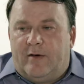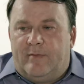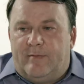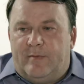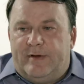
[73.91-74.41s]

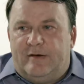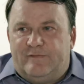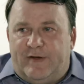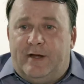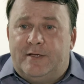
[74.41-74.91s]
remember being
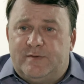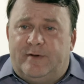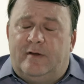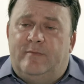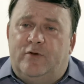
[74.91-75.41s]
invited to
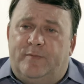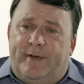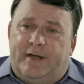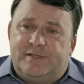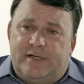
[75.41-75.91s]
one of the book
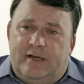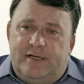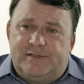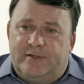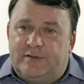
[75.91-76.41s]
buds, and
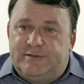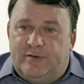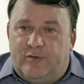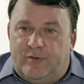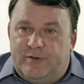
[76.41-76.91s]
these little
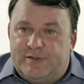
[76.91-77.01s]
children